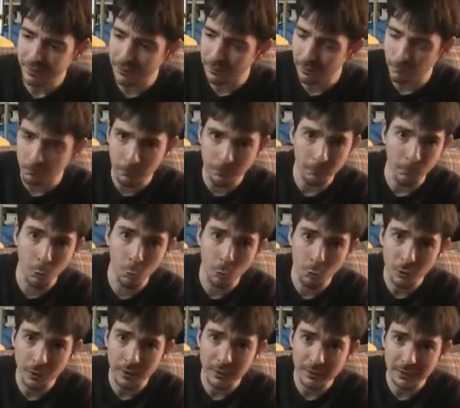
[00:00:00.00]
The
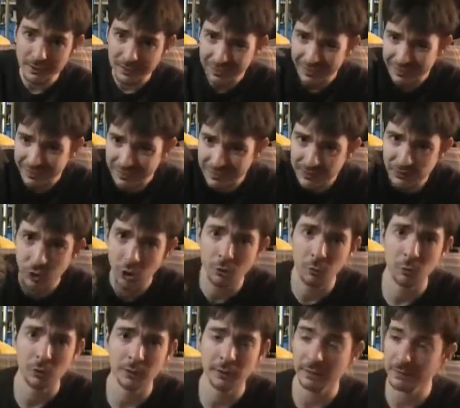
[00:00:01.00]
more Star
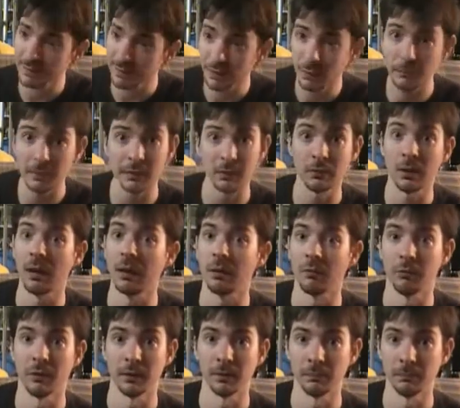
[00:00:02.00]
Wars, there's gonna be a lot
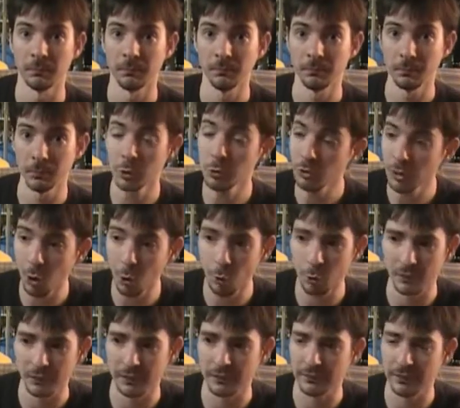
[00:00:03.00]
of them. You know
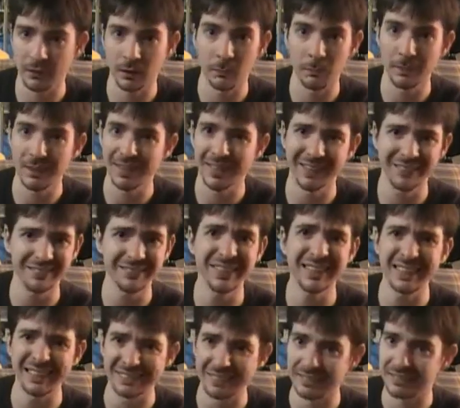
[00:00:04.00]
that there's gonna be at
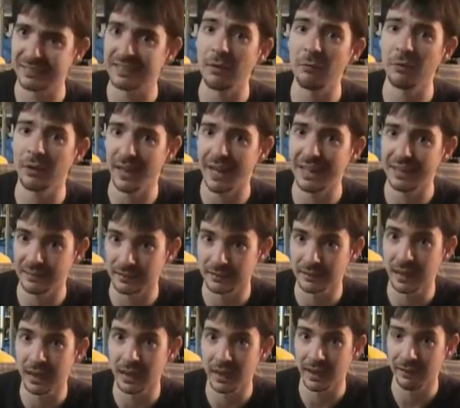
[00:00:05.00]
least a 7, 8, and
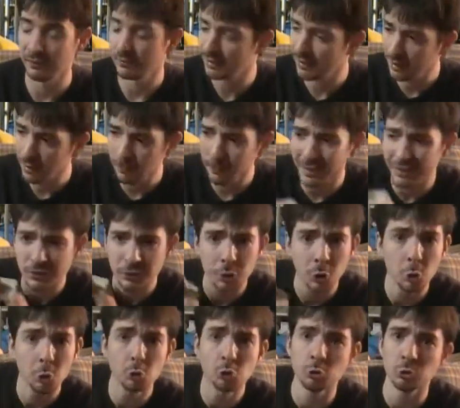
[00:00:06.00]
9. There's gonna be a
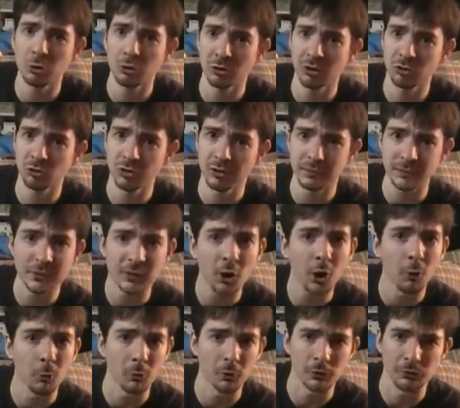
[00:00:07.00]
new trilogy of
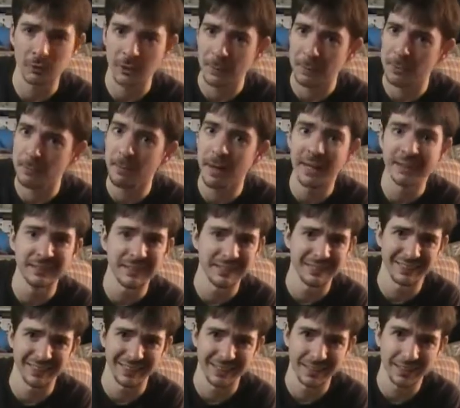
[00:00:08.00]
Star Wars films by
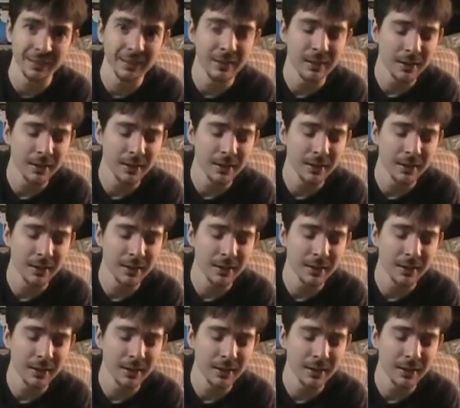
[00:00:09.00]
Disney